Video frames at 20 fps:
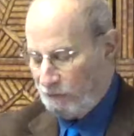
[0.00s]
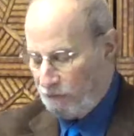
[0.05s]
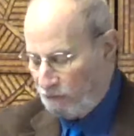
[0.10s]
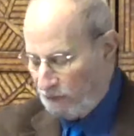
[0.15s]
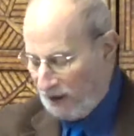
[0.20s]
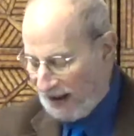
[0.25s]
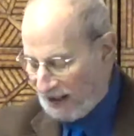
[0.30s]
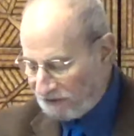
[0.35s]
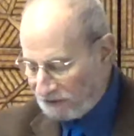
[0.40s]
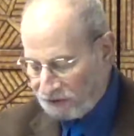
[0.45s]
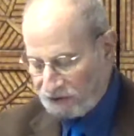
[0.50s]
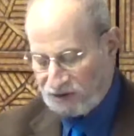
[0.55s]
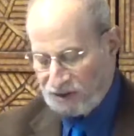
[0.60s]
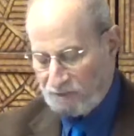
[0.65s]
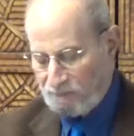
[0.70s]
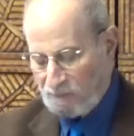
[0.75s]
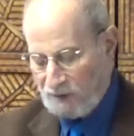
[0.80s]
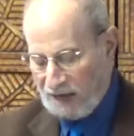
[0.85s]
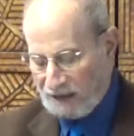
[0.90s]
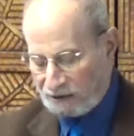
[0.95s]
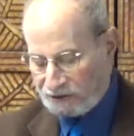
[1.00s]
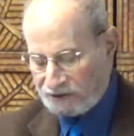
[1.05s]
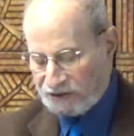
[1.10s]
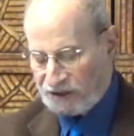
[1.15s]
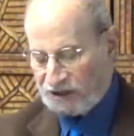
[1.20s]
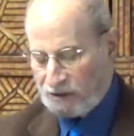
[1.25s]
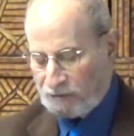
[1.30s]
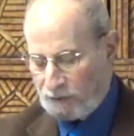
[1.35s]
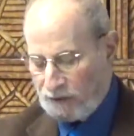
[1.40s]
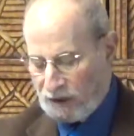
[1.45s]
Rather,
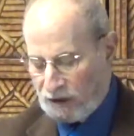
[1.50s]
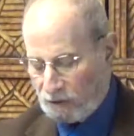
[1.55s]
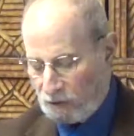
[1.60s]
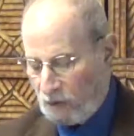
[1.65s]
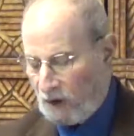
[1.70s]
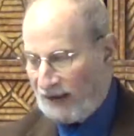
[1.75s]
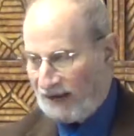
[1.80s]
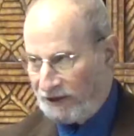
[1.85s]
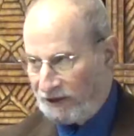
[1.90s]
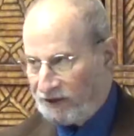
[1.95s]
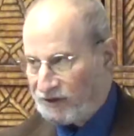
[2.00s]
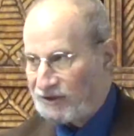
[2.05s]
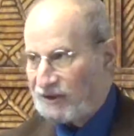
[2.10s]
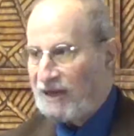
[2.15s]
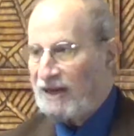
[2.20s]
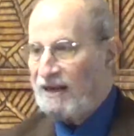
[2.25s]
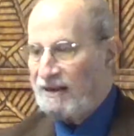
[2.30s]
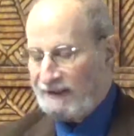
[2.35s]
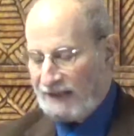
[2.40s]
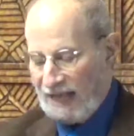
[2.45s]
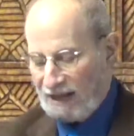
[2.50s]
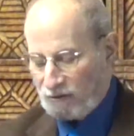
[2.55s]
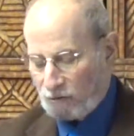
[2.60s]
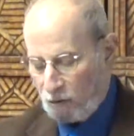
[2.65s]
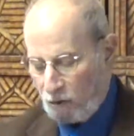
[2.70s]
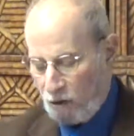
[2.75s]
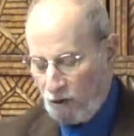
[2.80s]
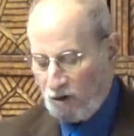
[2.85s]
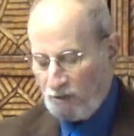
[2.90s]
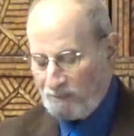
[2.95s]
democracy requires that
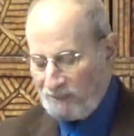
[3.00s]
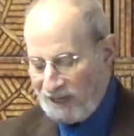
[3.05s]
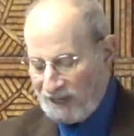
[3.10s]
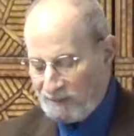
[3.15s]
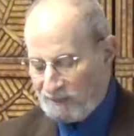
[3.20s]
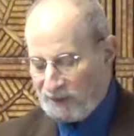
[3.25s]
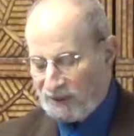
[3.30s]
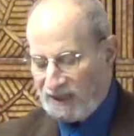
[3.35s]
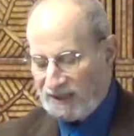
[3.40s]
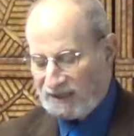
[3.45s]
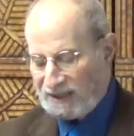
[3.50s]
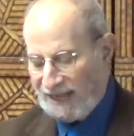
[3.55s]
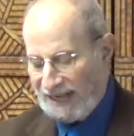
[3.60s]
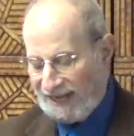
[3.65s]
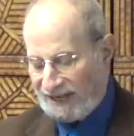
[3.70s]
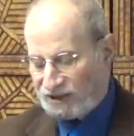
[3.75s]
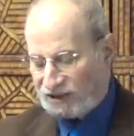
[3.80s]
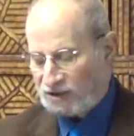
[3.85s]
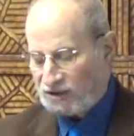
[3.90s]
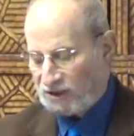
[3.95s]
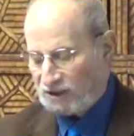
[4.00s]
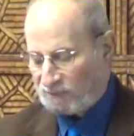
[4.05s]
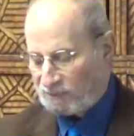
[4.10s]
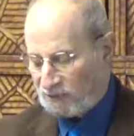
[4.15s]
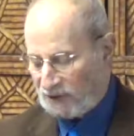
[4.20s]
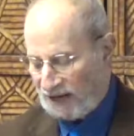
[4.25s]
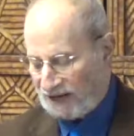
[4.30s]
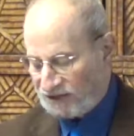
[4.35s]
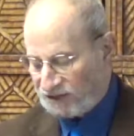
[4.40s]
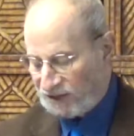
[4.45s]
all people engaged in the
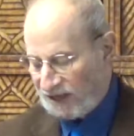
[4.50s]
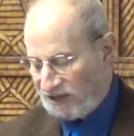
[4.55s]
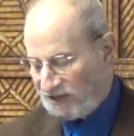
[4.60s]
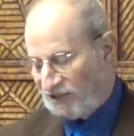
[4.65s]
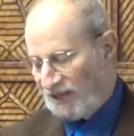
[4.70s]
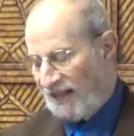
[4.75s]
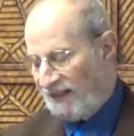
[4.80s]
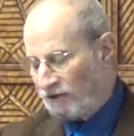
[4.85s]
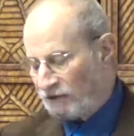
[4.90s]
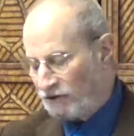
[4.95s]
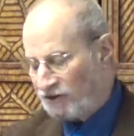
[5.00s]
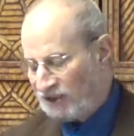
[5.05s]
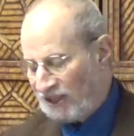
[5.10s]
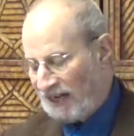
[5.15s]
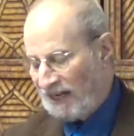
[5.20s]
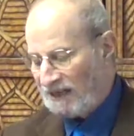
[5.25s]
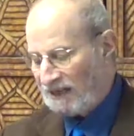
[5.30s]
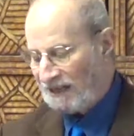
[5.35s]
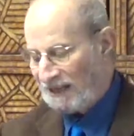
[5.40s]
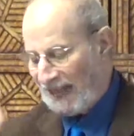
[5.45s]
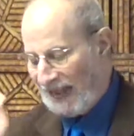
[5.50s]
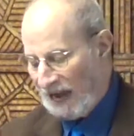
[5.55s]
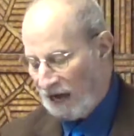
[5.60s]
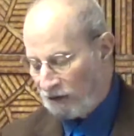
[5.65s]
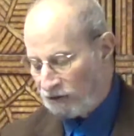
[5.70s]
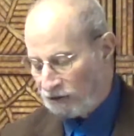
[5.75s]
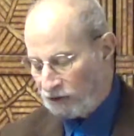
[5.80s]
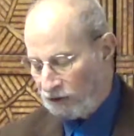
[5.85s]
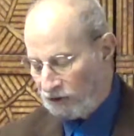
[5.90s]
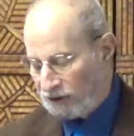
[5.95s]
process entertain an
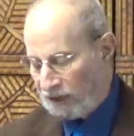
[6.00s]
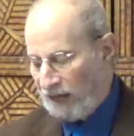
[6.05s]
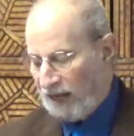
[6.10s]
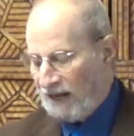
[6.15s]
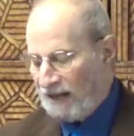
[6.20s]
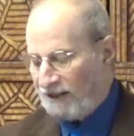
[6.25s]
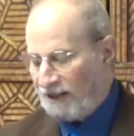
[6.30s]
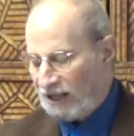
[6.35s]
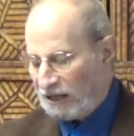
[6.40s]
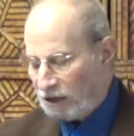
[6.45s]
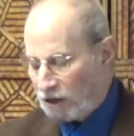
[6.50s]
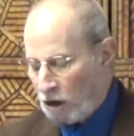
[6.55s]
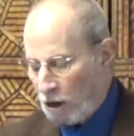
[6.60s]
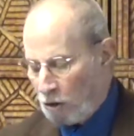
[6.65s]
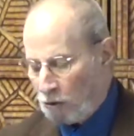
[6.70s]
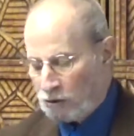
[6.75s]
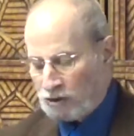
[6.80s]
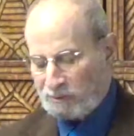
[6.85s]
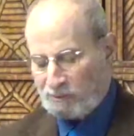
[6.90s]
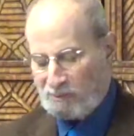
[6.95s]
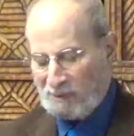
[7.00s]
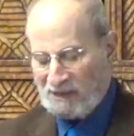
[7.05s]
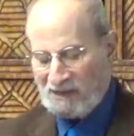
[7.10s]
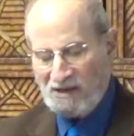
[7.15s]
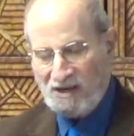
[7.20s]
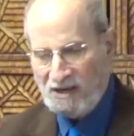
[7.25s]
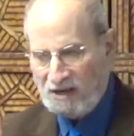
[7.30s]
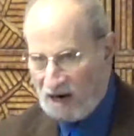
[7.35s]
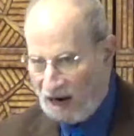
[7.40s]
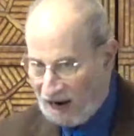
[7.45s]
outlook that goes
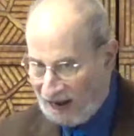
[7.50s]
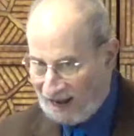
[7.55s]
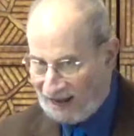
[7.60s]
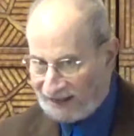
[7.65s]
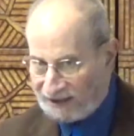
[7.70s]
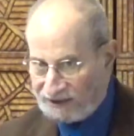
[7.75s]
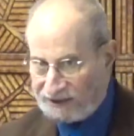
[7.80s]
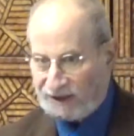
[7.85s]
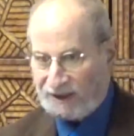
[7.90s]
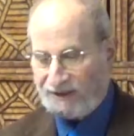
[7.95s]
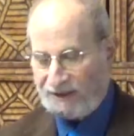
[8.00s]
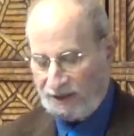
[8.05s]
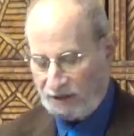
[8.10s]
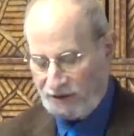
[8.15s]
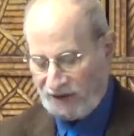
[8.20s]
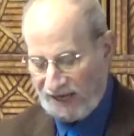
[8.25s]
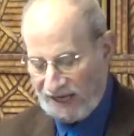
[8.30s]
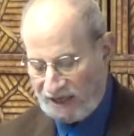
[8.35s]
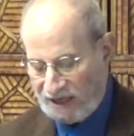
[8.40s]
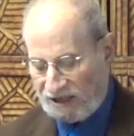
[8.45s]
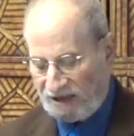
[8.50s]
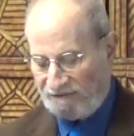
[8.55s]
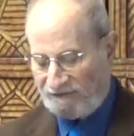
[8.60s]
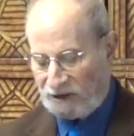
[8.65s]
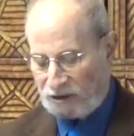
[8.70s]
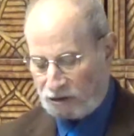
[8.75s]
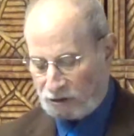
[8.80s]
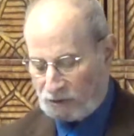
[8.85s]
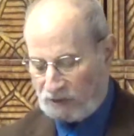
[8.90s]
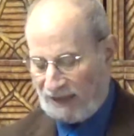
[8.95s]
beyond their
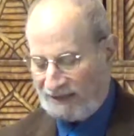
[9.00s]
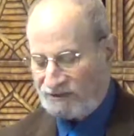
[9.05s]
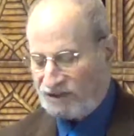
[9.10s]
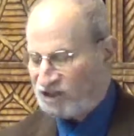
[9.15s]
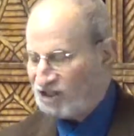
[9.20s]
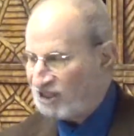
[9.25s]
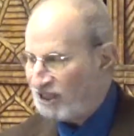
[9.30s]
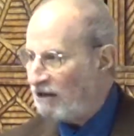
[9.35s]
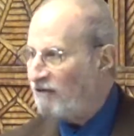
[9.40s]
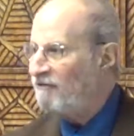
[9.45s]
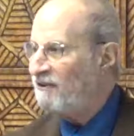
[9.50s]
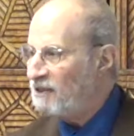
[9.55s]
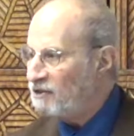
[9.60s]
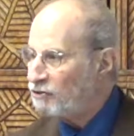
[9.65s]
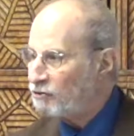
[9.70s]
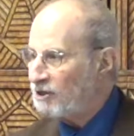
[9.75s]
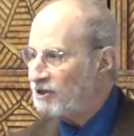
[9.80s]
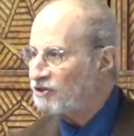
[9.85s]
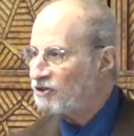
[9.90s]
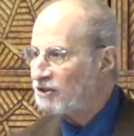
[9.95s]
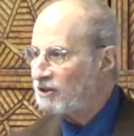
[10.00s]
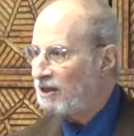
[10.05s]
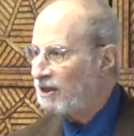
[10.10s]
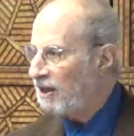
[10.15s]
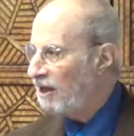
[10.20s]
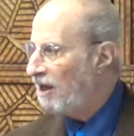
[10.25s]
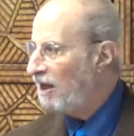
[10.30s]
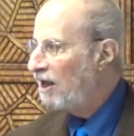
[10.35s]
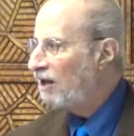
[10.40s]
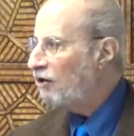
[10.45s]
individual and self-interest,
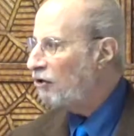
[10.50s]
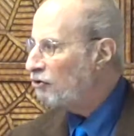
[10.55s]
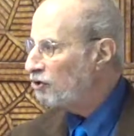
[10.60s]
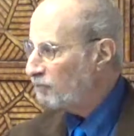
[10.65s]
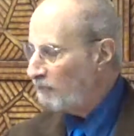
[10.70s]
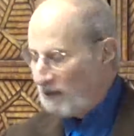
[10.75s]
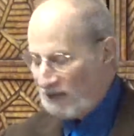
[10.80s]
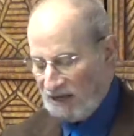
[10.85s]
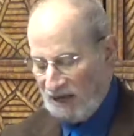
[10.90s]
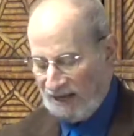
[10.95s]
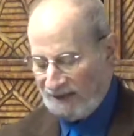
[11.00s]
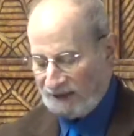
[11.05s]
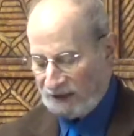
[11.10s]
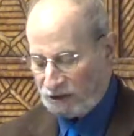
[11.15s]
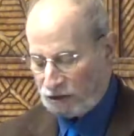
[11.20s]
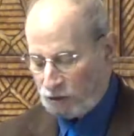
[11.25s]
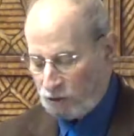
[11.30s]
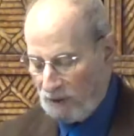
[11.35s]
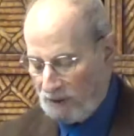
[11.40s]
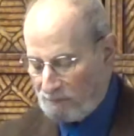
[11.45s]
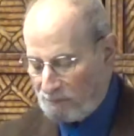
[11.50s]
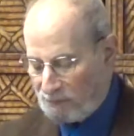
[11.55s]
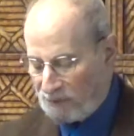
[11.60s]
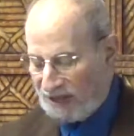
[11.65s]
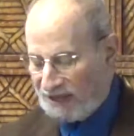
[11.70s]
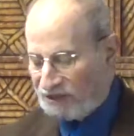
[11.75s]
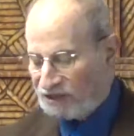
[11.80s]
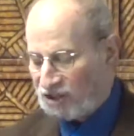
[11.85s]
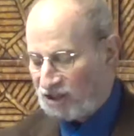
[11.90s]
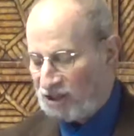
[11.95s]
goes beyond it to
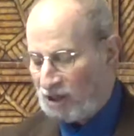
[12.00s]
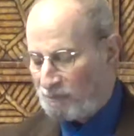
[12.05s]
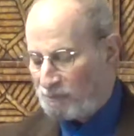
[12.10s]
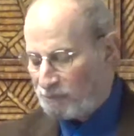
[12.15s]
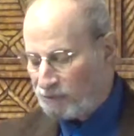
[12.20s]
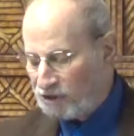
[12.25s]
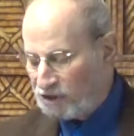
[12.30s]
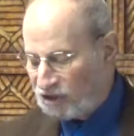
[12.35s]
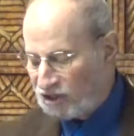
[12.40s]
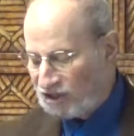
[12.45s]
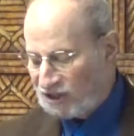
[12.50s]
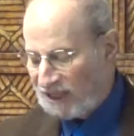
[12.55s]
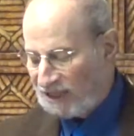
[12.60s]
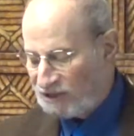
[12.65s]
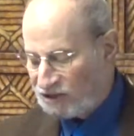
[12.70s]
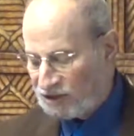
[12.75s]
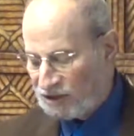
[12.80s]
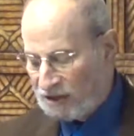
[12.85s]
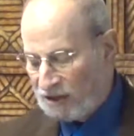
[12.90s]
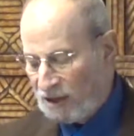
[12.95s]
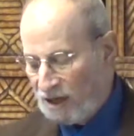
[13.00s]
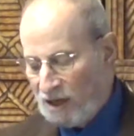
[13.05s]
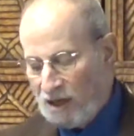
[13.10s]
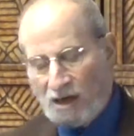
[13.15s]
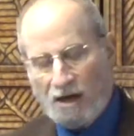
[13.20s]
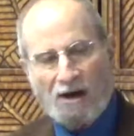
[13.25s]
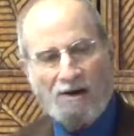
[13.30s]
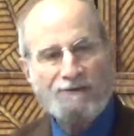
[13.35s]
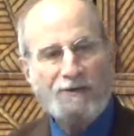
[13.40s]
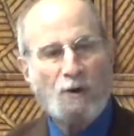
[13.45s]
embrace an appreciation
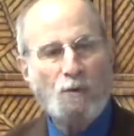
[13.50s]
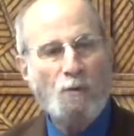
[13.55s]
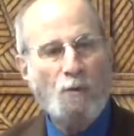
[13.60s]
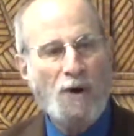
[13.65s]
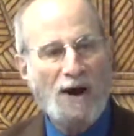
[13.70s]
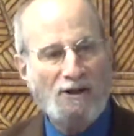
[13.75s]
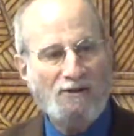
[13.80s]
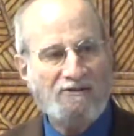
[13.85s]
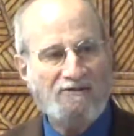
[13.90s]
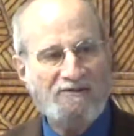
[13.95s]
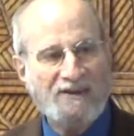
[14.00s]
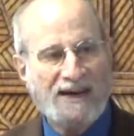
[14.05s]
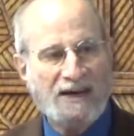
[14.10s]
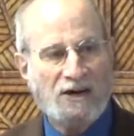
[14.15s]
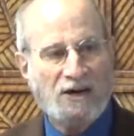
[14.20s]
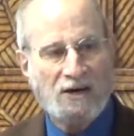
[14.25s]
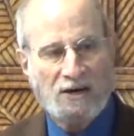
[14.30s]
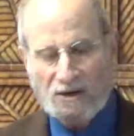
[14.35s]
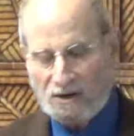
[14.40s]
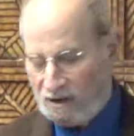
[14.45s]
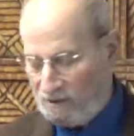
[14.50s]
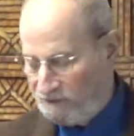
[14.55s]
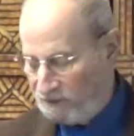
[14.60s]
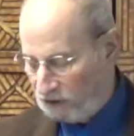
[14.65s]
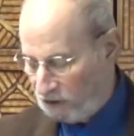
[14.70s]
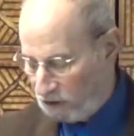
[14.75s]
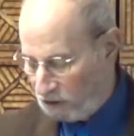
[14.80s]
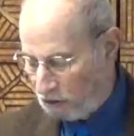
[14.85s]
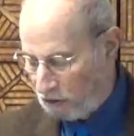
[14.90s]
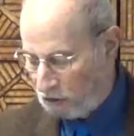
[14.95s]
of the welfare of the
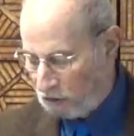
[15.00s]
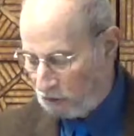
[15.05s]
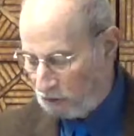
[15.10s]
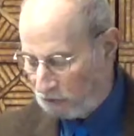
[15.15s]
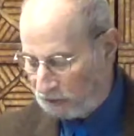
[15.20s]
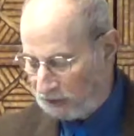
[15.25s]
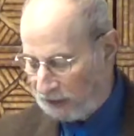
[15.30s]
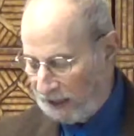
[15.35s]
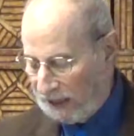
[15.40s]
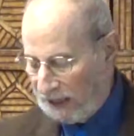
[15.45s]
whole.